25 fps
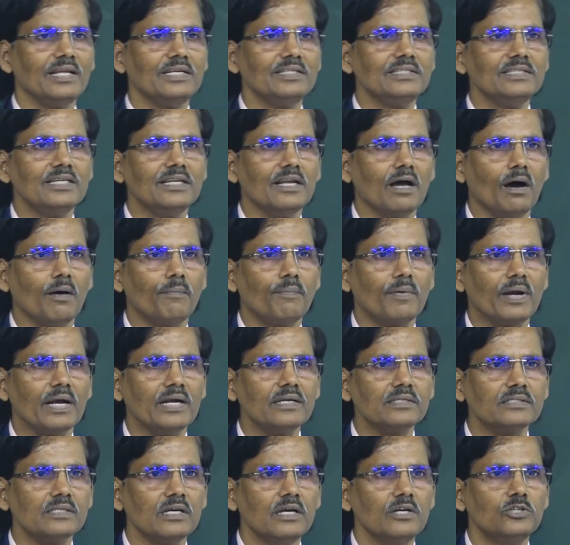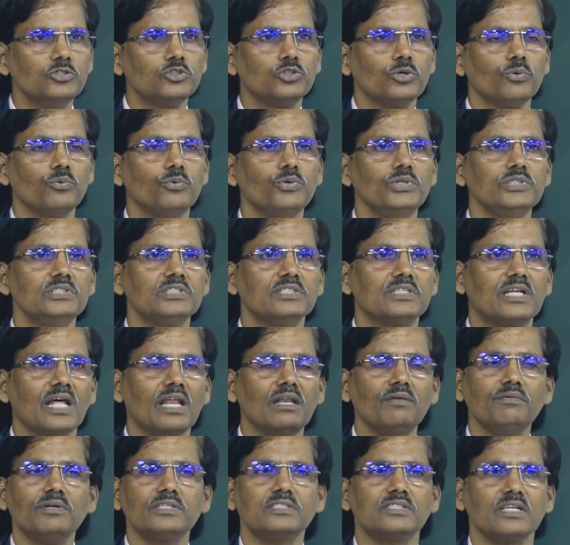engine operates, so which
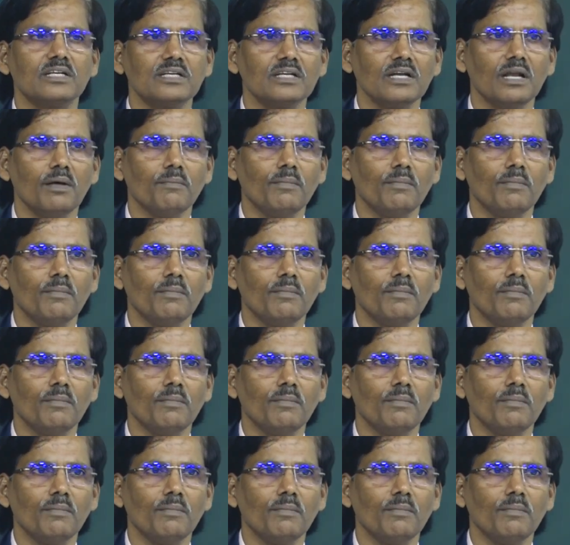delivers certain